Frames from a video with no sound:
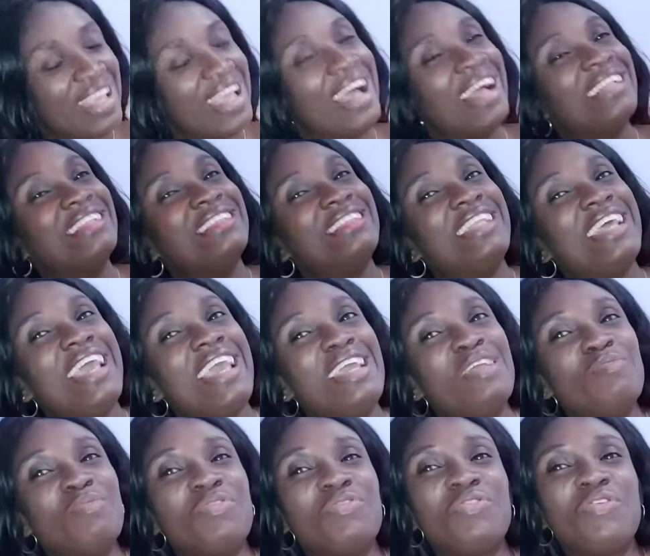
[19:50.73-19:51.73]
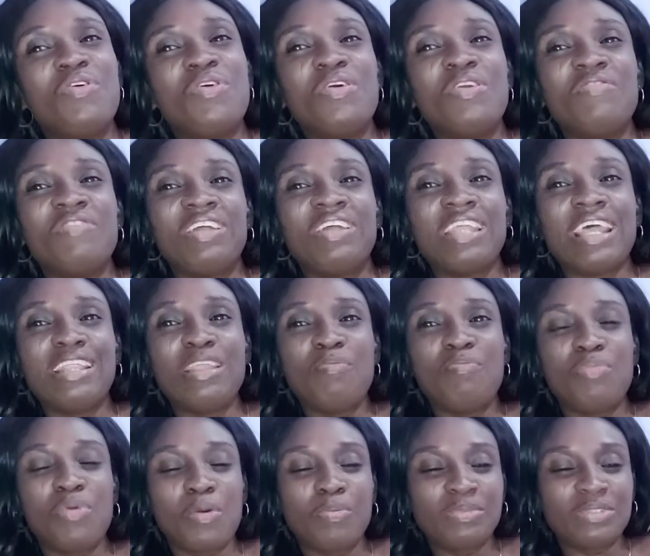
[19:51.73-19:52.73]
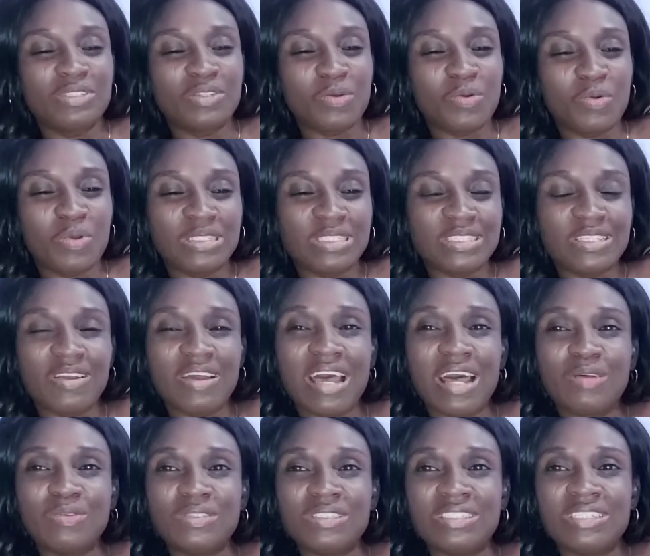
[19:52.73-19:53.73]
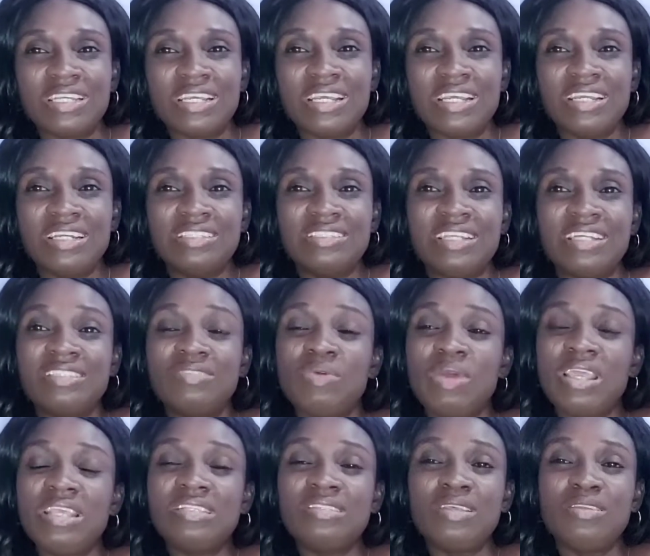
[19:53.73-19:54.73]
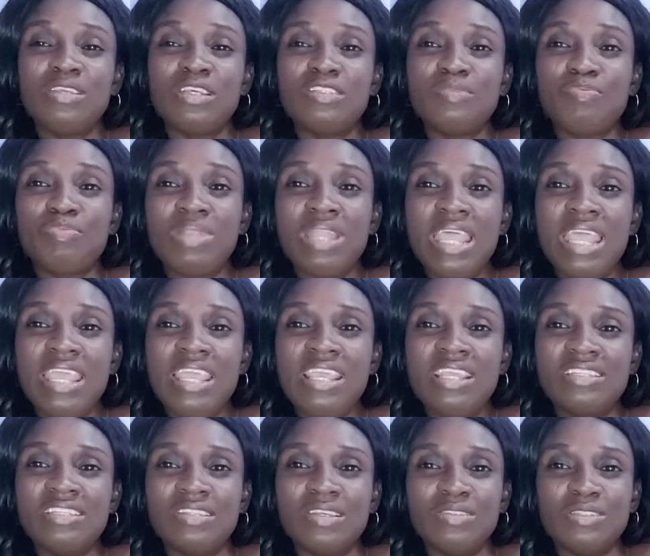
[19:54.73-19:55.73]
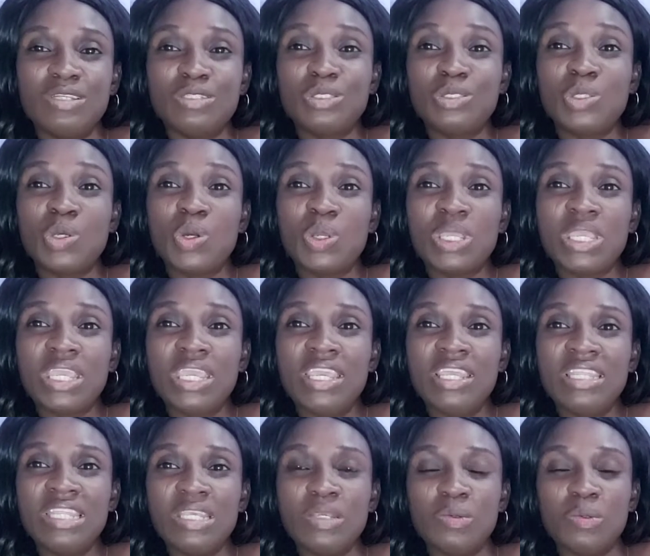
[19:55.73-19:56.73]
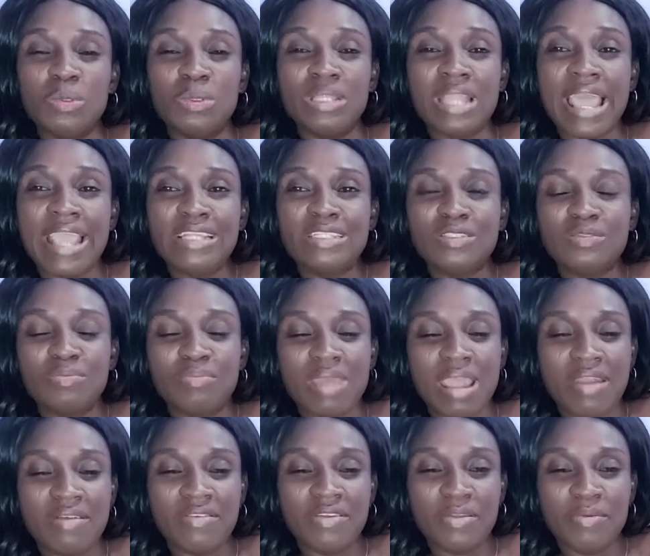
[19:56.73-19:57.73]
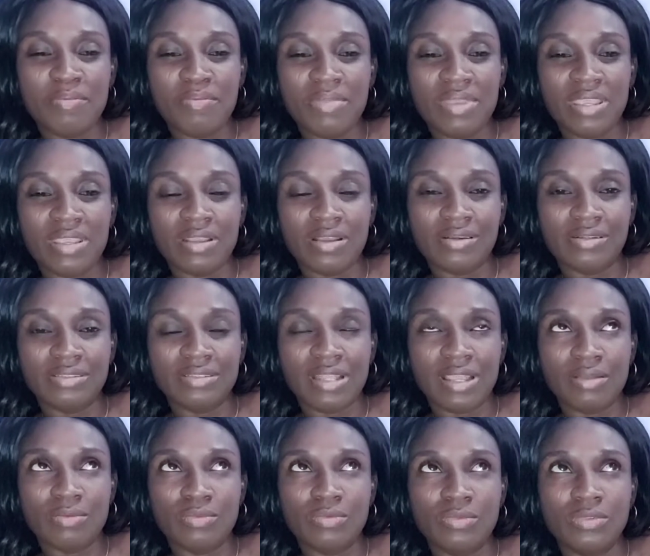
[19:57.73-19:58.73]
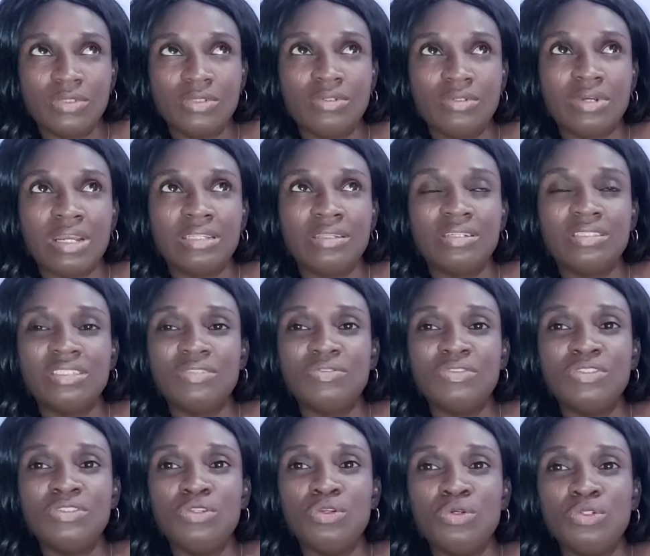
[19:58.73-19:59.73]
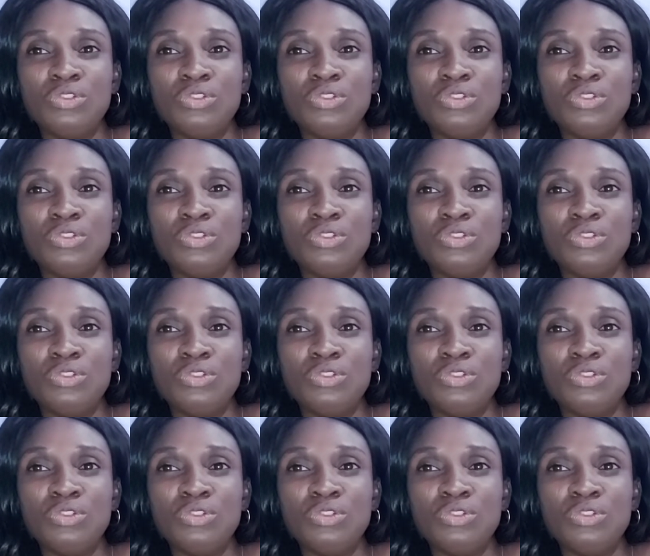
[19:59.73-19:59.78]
And then before he finally pops the question out, that's why it's not just playing, it's not just talking, he would like to marry me. I was like, whoa, I don't even know